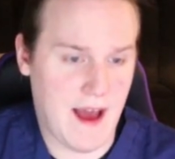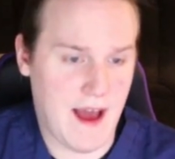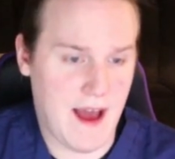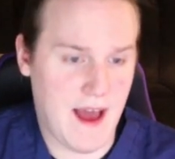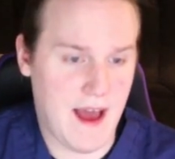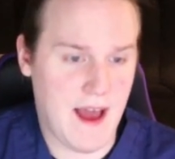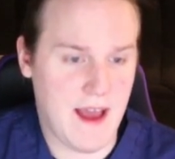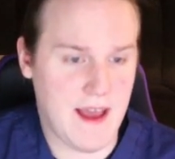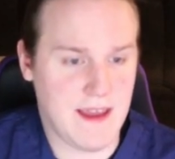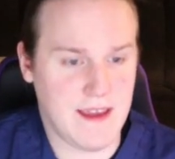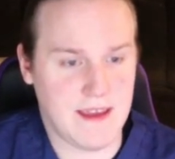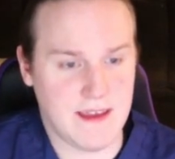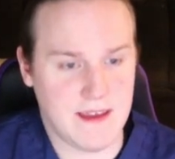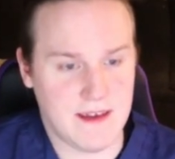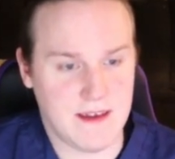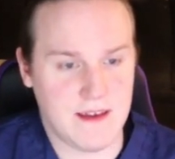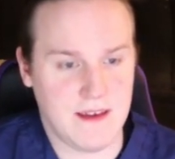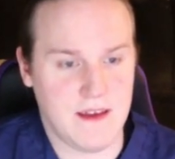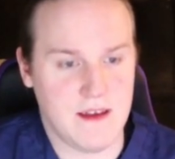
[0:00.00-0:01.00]
I
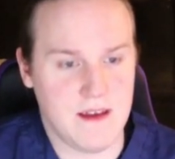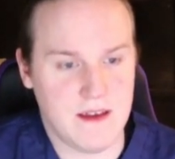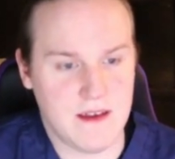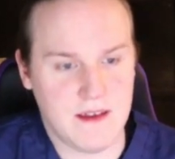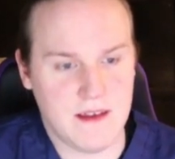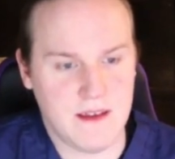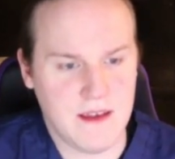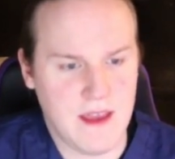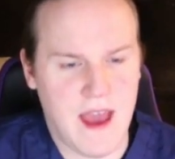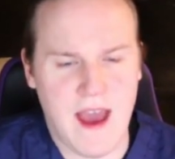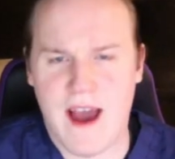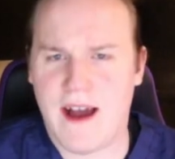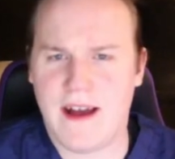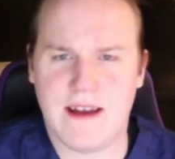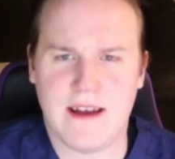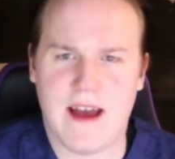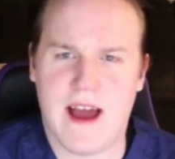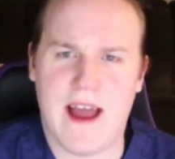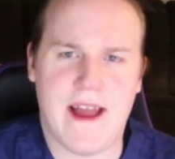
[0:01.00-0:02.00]

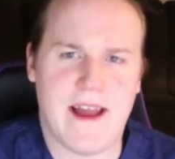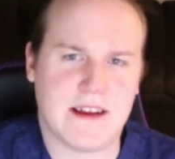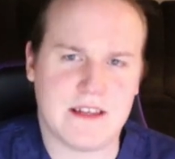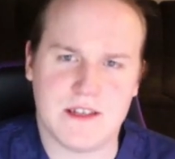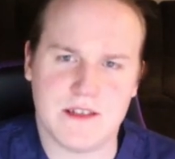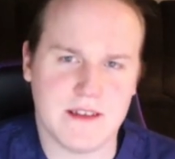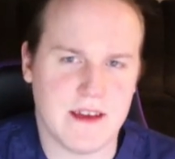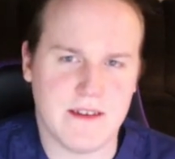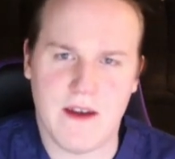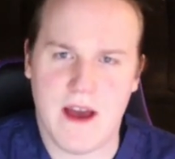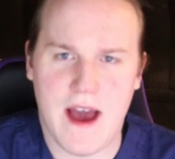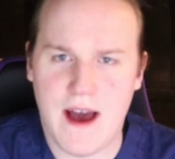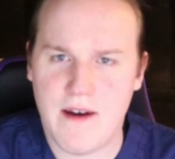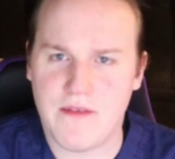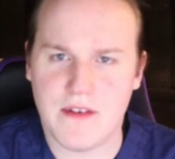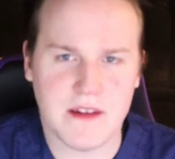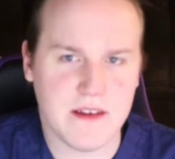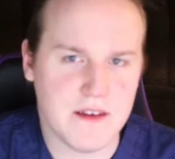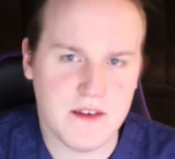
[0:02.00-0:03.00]
actually
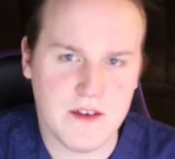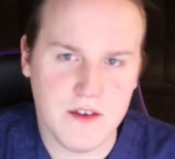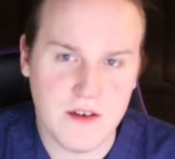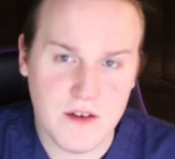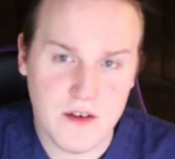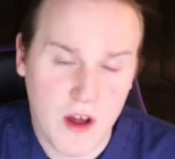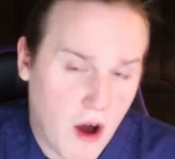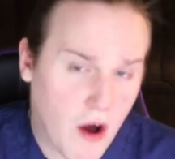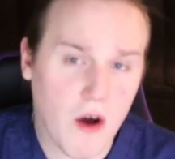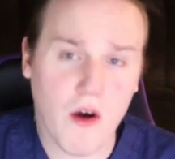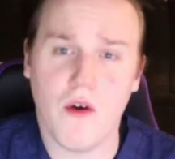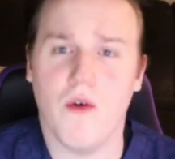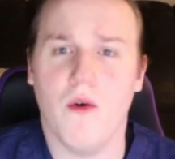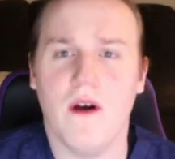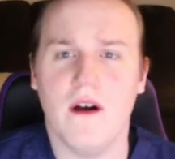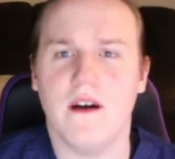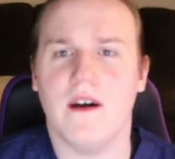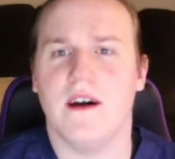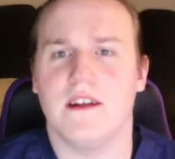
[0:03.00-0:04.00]
have
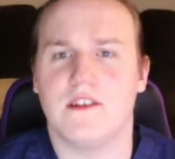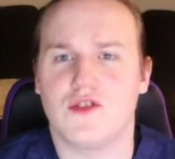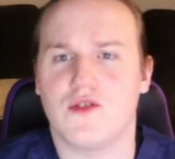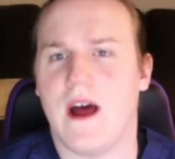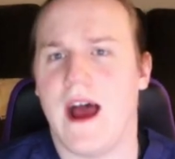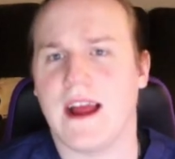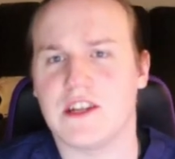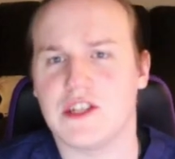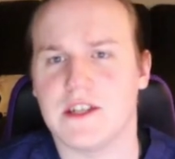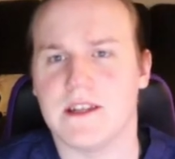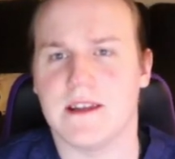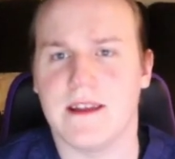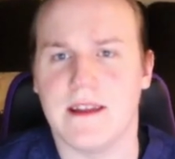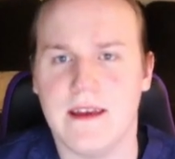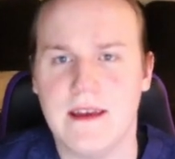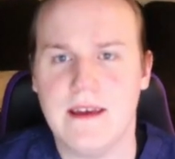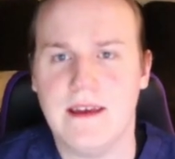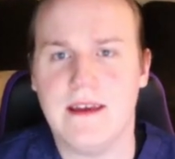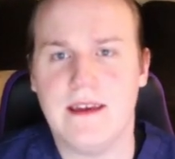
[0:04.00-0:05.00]
no attraction
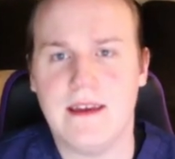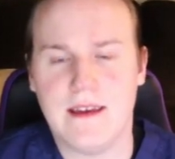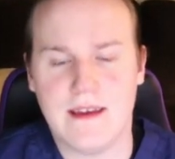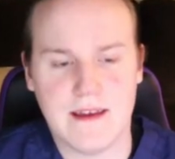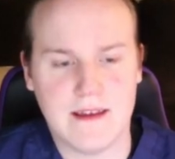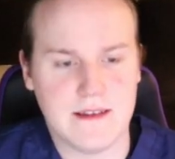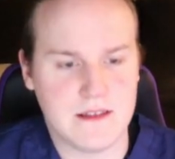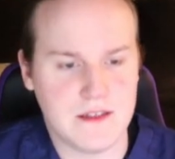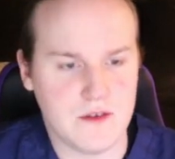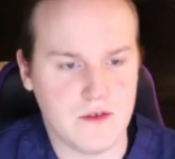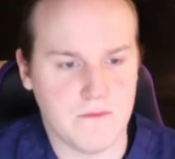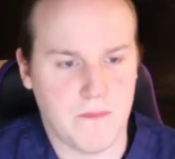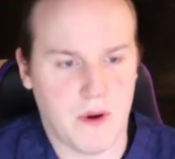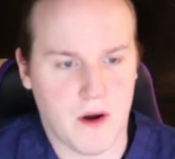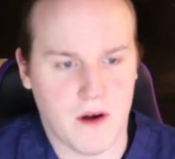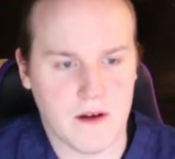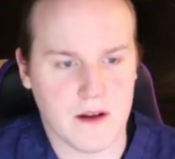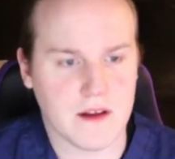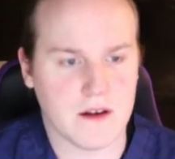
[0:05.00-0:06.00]
to
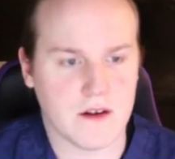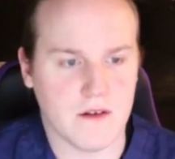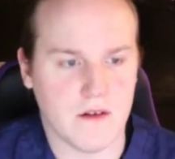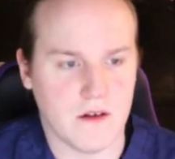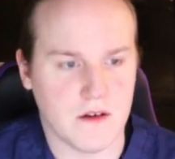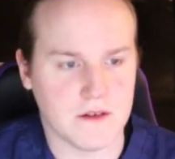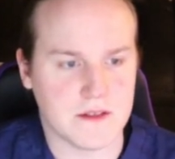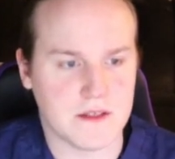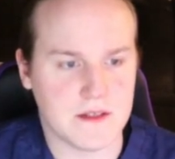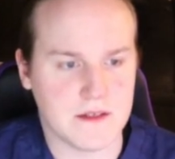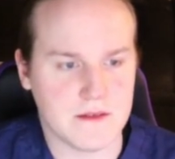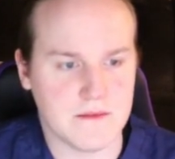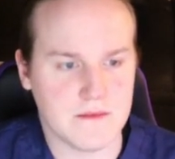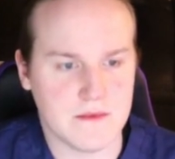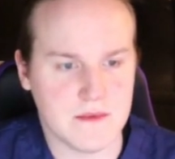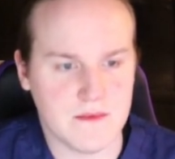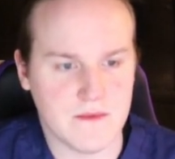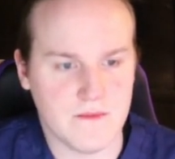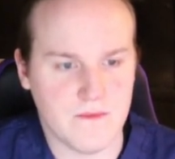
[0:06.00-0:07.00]
party girls
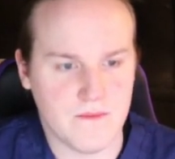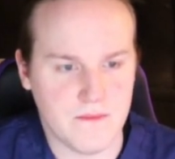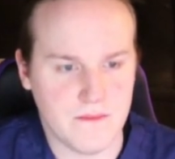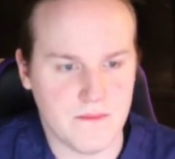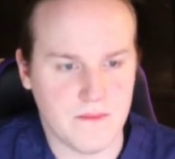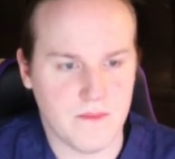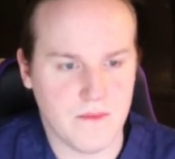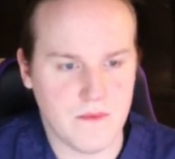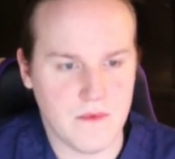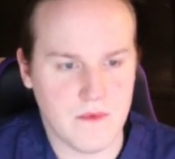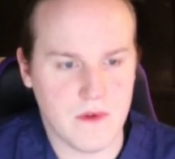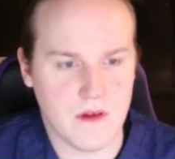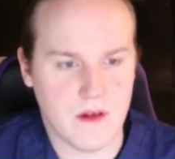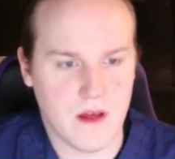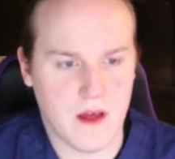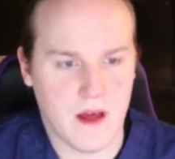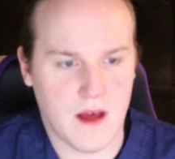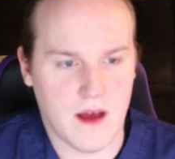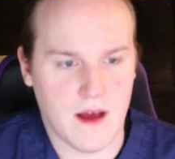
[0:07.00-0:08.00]

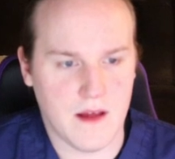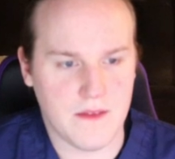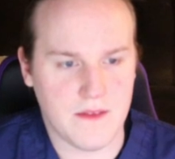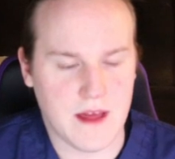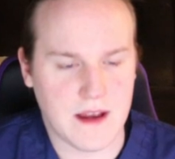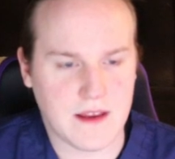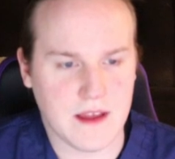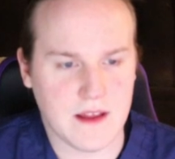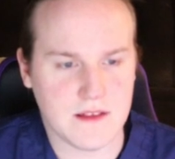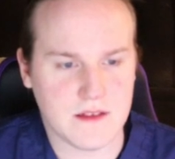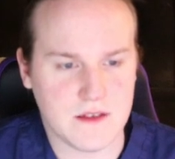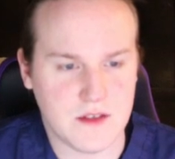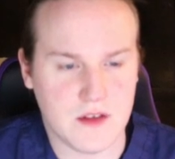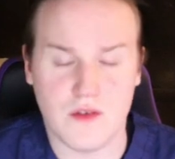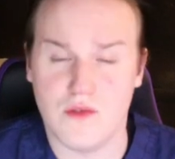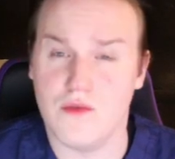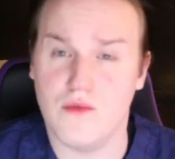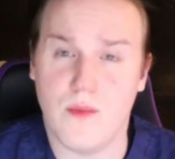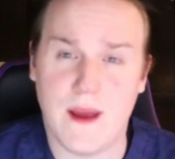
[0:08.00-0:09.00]
that get
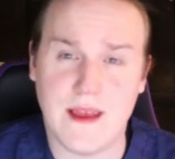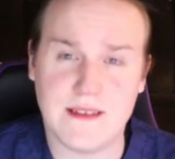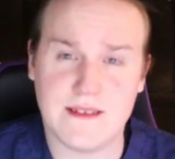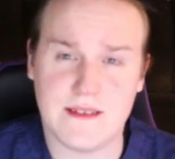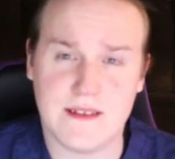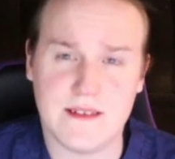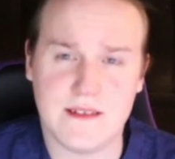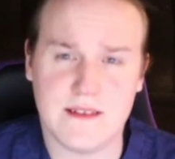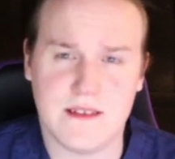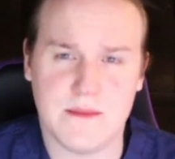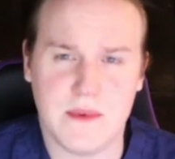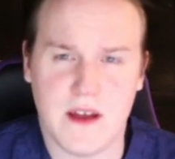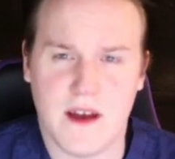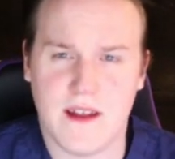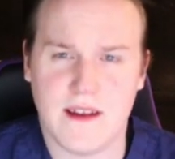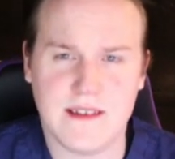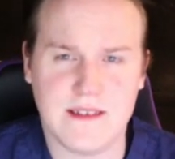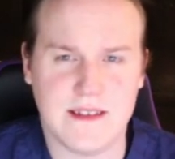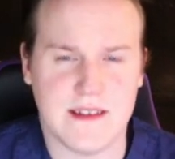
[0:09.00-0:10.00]
too wasted, to be
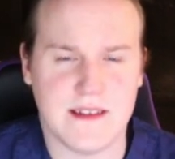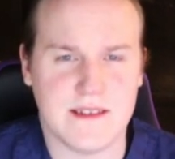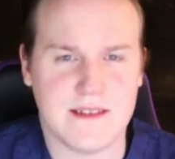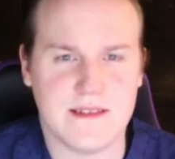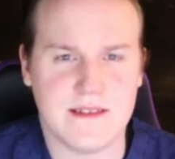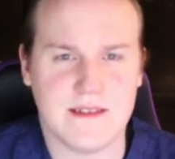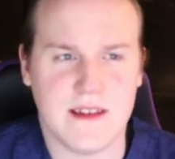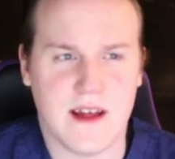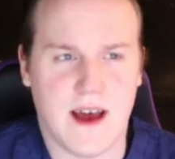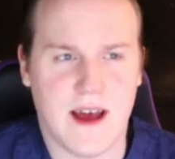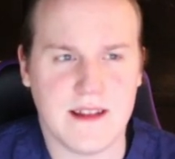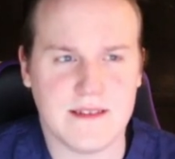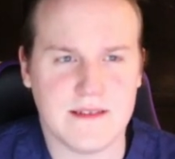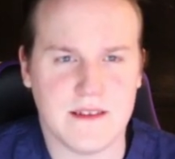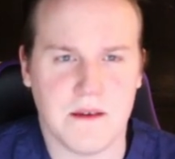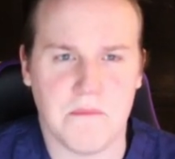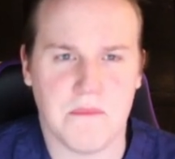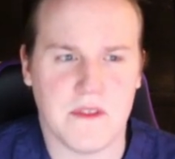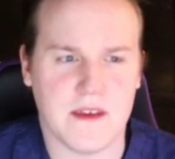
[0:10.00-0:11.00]
honest. It's not
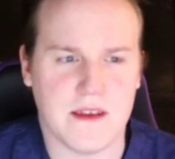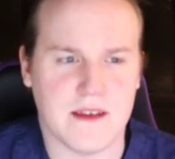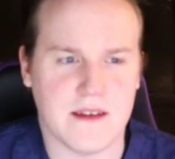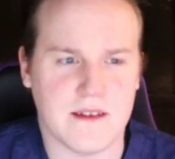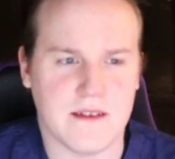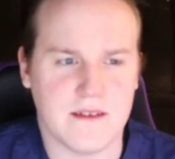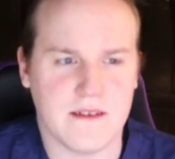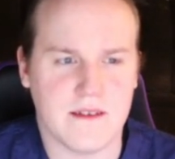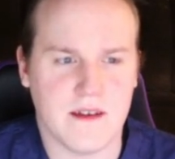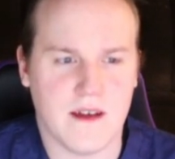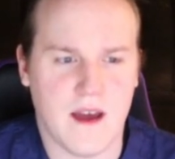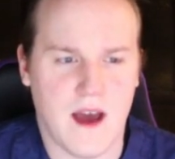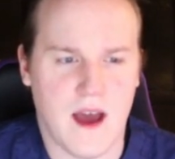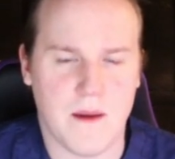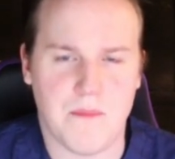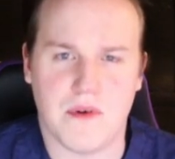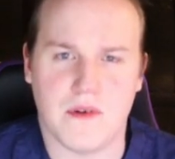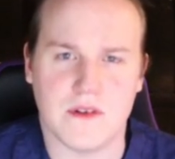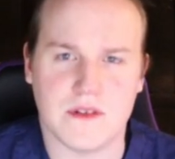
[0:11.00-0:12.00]
something
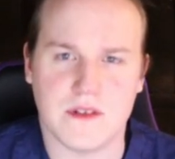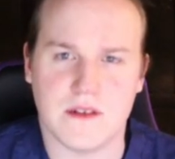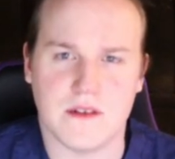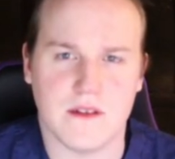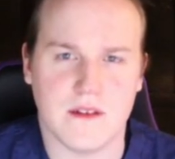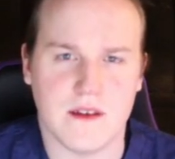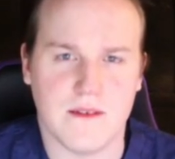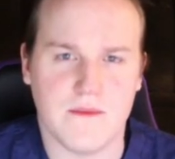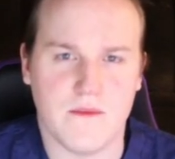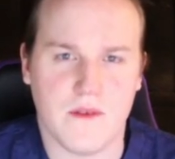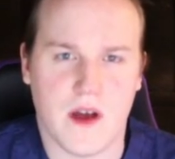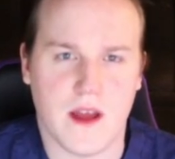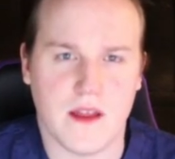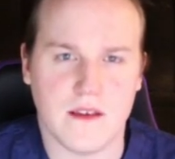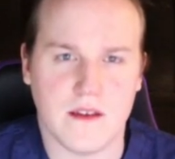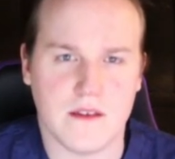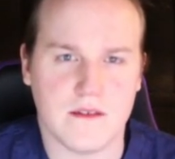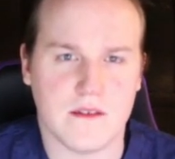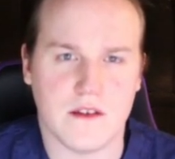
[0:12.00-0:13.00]
I personally
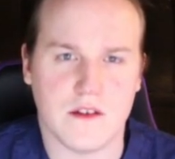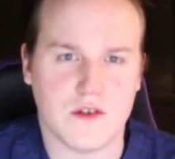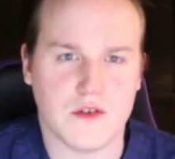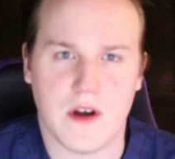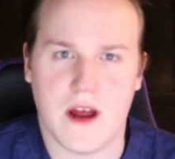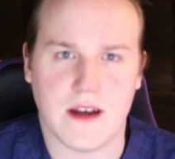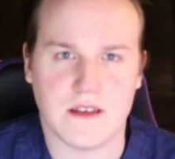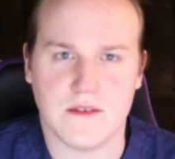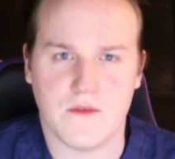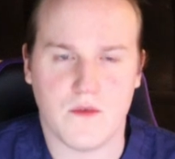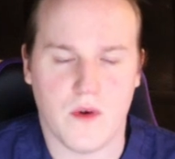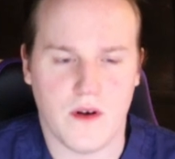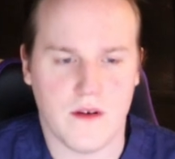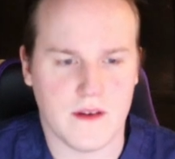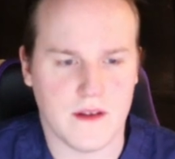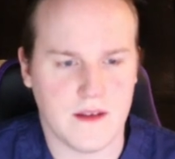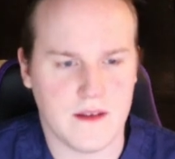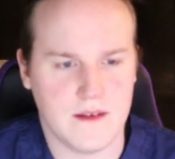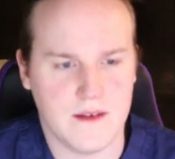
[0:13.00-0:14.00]
find is an attractive
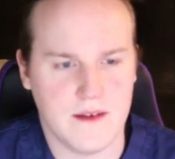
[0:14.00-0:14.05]
quality.